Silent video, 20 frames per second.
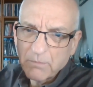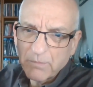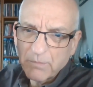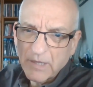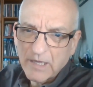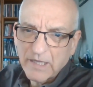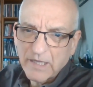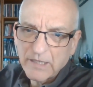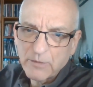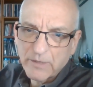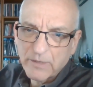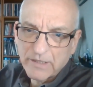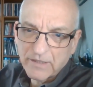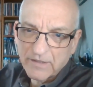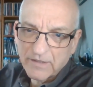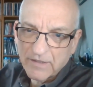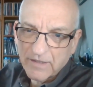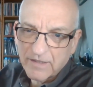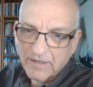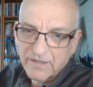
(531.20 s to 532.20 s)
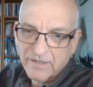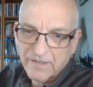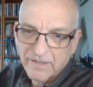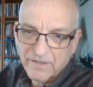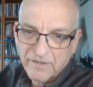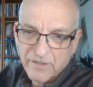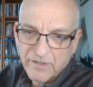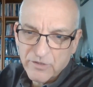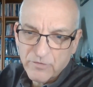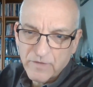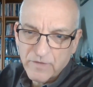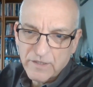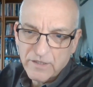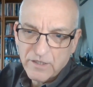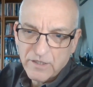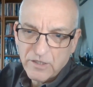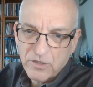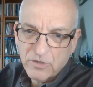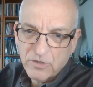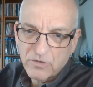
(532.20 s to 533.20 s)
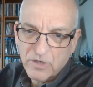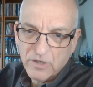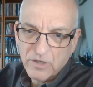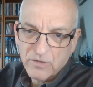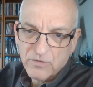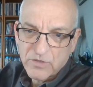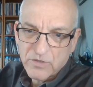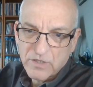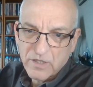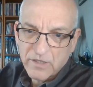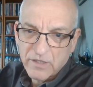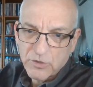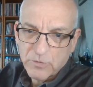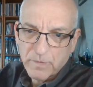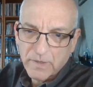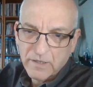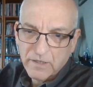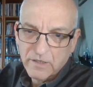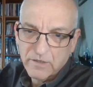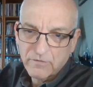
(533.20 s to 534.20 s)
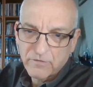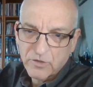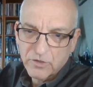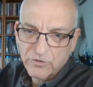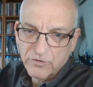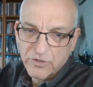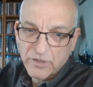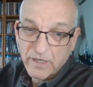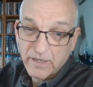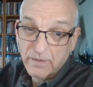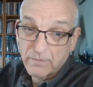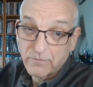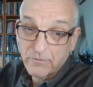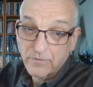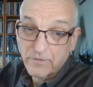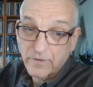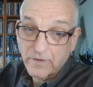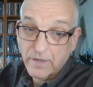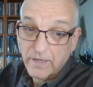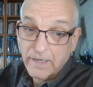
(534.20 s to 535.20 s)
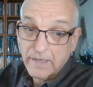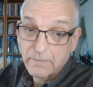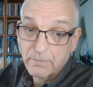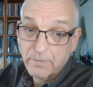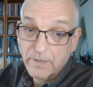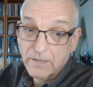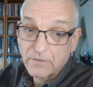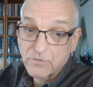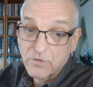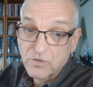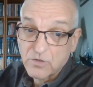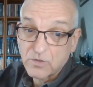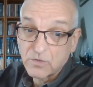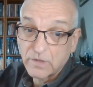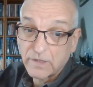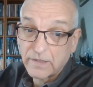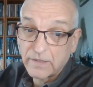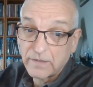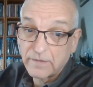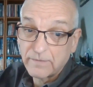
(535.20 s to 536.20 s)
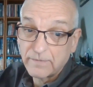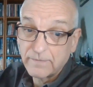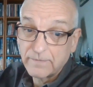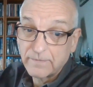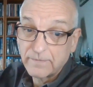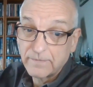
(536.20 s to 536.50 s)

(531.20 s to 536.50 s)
But anyway, uh, that's Victor Hugo's The Hunchback of Notre Dame for £8 all in.